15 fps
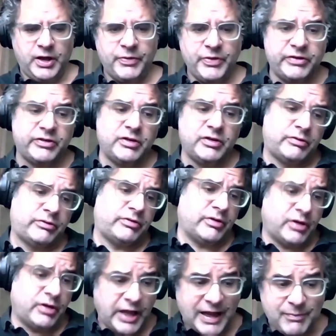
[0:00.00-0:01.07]
and this
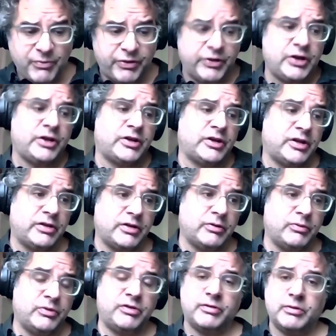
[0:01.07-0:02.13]
is, I am thinking
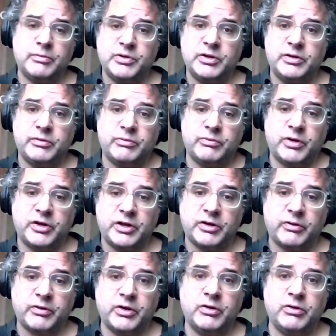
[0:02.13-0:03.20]
that we should be running
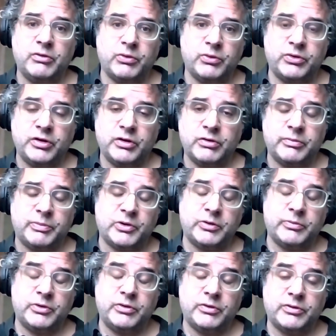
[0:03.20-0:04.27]
our own audio
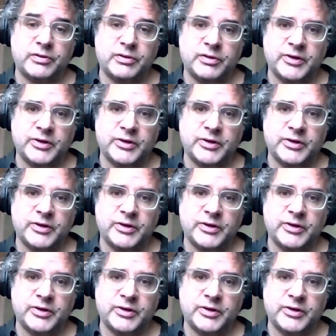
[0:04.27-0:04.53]
department.